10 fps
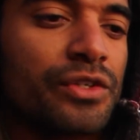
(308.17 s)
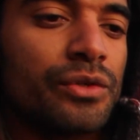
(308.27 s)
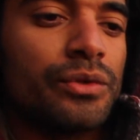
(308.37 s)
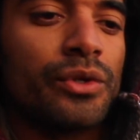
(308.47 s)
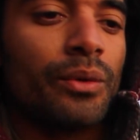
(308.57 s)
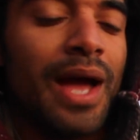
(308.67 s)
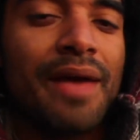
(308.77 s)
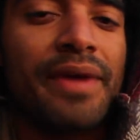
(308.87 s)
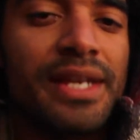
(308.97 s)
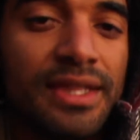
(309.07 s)
you don't
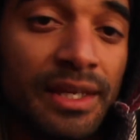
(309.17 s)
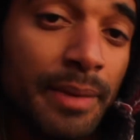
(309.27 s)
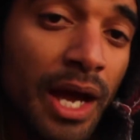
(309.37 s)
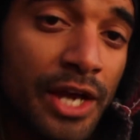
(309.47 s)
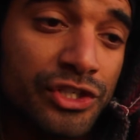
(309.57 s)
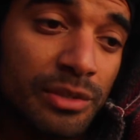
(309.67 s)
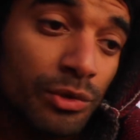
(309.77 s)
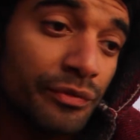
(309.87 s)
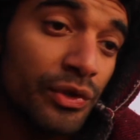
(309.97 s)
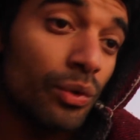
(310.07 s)
have anything behind you to
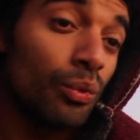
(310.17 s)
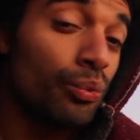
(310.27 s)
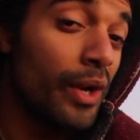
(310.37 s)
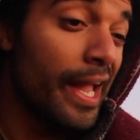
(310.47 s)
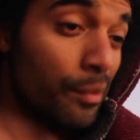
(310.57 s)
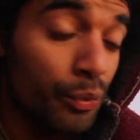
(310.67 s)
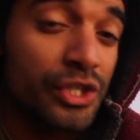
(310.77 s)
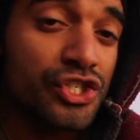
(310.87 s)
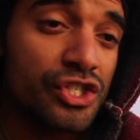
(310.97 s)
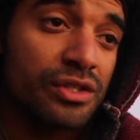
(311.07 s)
move you,
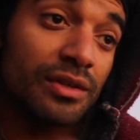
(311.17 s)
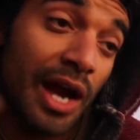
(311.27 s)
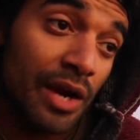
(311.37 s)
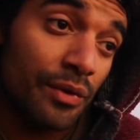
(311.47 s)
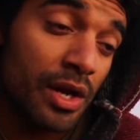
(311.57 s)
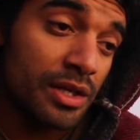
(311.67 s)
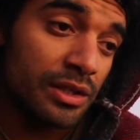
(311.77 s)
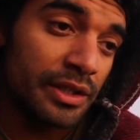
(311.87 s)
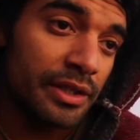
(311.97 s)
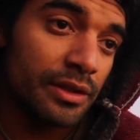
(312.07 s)
which
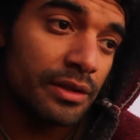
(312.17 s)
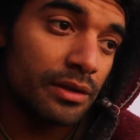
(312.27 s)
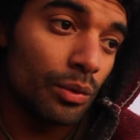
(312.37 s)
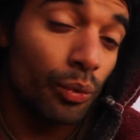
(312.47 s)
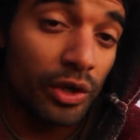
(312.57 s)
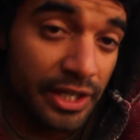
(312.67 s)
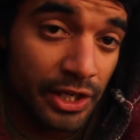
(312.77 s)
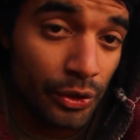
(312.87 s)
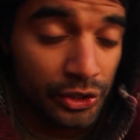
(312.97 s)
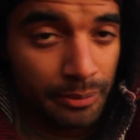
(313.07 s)
ironically will
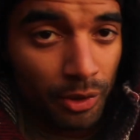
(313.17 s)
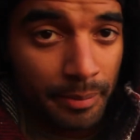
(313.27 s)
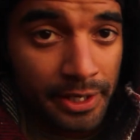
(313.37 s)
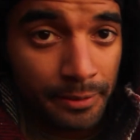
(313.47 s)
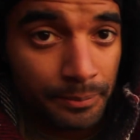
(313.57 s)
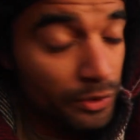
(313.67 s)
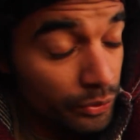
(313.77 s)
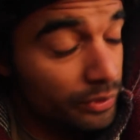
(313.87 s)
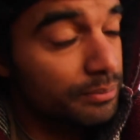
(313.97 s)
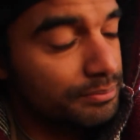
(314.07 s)
kill your momentum
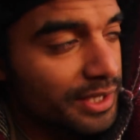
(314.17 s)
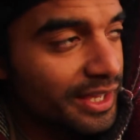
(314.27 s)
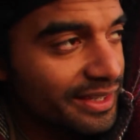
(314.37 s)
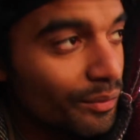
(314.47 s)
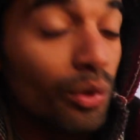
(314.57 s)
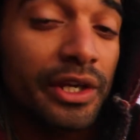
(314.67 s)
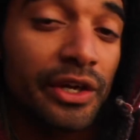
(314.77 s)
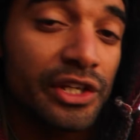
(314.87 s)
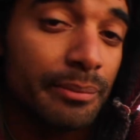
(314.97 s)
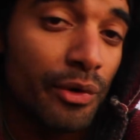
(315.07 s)
or will
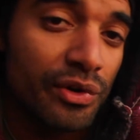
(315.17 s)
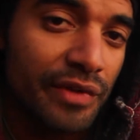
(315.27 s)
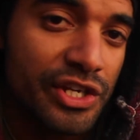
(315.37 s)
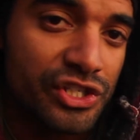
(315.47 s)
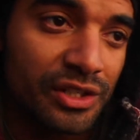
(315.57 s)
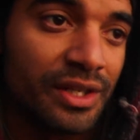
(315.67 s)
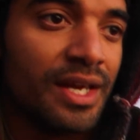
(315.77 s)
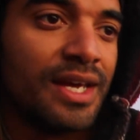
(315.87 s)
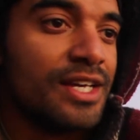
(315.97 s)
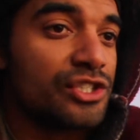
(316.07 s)
kill your motivation.
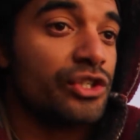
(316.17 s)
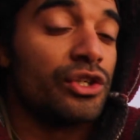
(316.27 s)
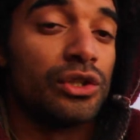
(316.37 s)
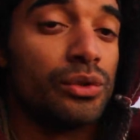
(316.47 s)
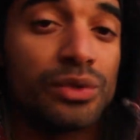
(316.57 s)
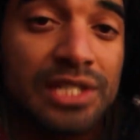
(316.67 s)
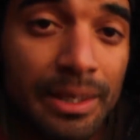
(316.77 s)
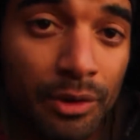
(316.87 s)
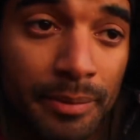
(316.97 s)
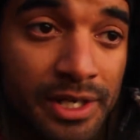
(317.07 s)
So you lose
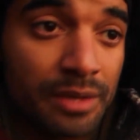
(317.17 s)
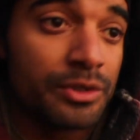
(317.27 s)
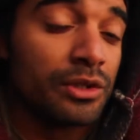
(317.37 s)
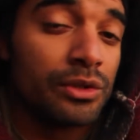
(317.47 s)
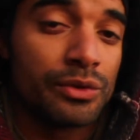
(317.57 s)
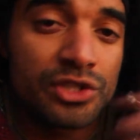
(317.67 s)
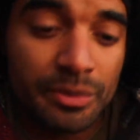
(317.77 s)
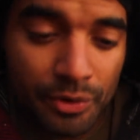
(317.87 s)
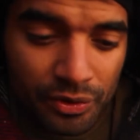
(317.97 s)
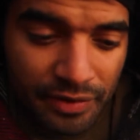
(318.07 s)
that momentum, you lose
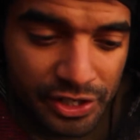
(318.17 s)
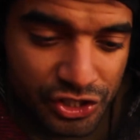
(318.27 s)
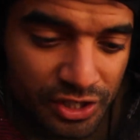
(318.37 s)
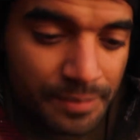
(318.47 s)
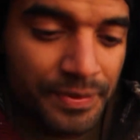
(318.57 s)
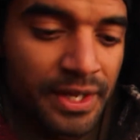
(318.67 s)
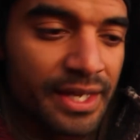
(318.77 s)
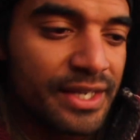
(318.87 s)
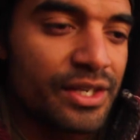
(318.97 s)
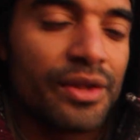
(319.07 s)
the motivation.
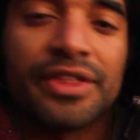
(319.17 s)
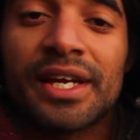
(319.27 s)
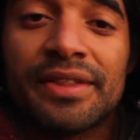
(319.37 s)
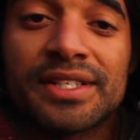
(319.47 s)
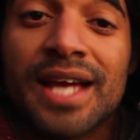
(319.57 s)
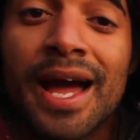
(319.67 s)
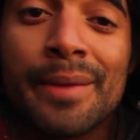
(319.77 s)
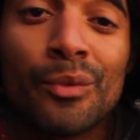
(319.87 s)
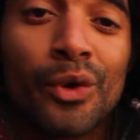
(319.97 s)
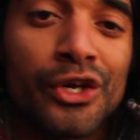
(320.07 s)
You know, think of the
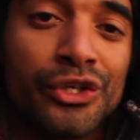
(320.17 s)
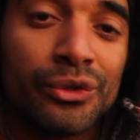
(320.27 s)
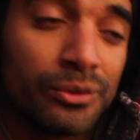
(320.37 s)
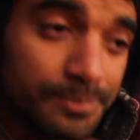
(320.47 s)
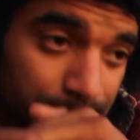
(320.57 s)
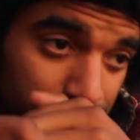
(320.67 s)
time where you